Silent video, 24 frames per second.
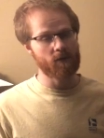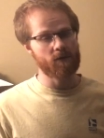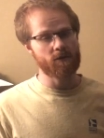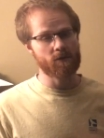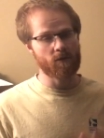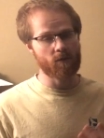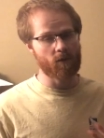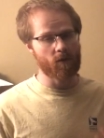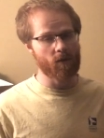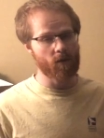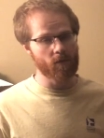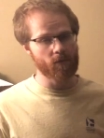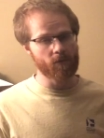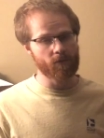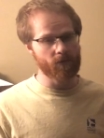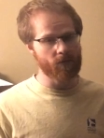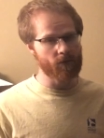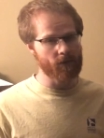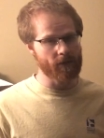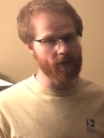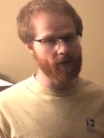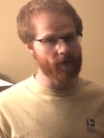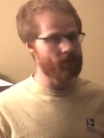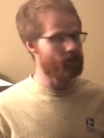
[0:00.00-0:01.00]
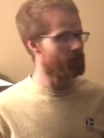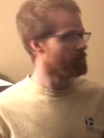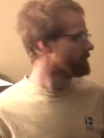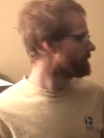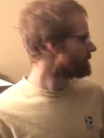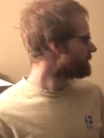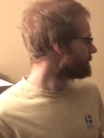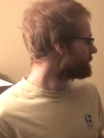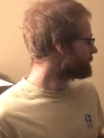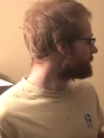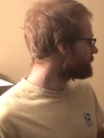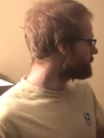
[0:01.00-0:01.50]
So hopefully
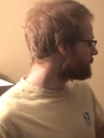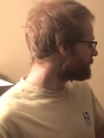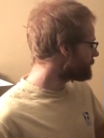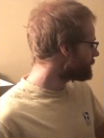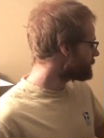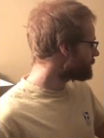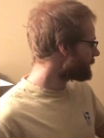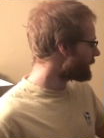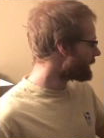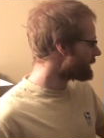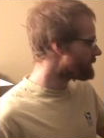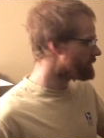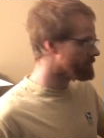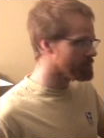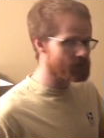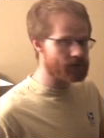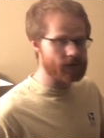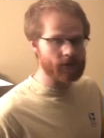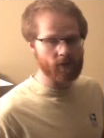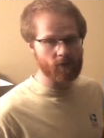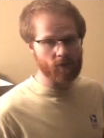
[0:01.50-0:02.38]
by using